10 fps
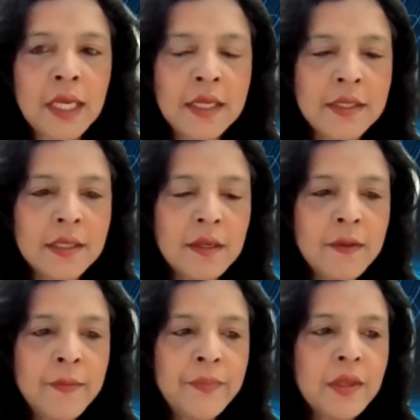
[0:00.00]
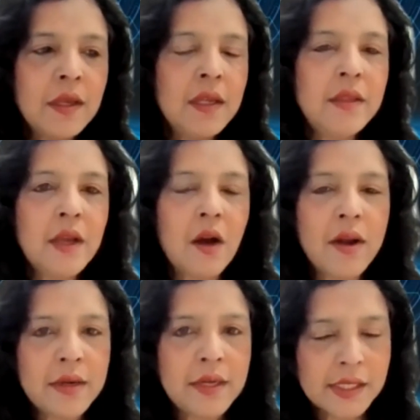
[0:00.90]
And the
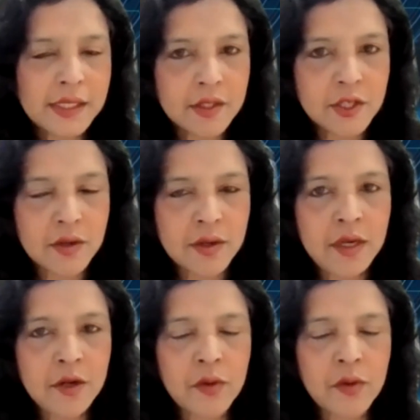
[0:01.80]
R&D center,